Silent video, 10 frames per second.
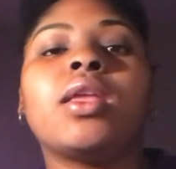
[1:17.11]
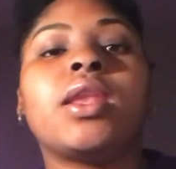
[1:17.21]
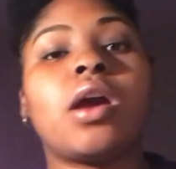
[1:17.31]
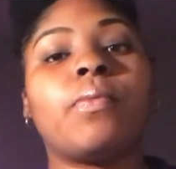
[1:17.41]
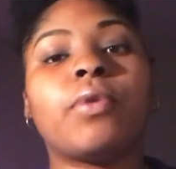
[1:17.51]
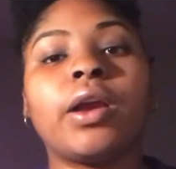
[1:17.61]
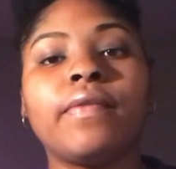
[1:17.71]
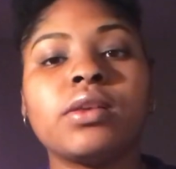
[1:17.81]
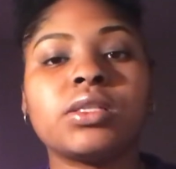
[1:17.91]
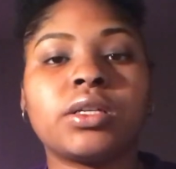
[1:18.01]
Now,
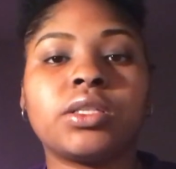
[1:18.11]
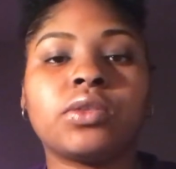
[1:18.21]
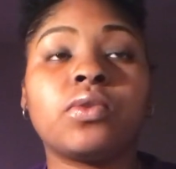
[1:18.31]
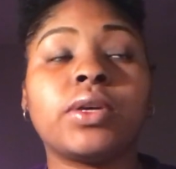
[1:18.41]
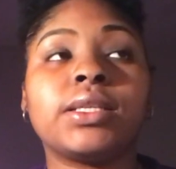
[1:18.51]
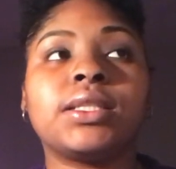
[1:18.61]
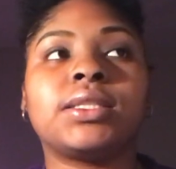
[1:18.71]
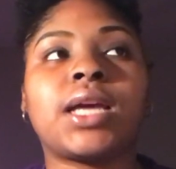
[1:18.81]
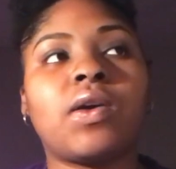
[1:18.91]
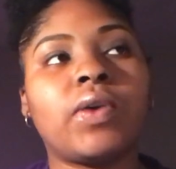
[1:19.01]
Prairie View's nursing school is
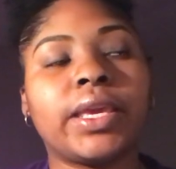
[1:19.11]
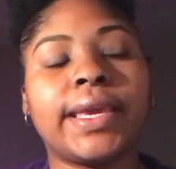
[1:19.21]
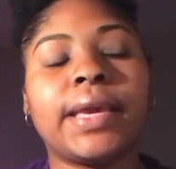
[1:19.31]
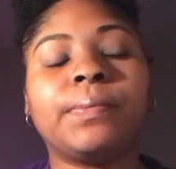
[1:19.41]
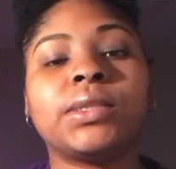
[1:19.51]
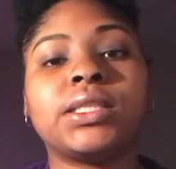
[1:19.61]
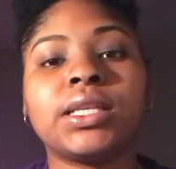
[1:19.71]
not on campus.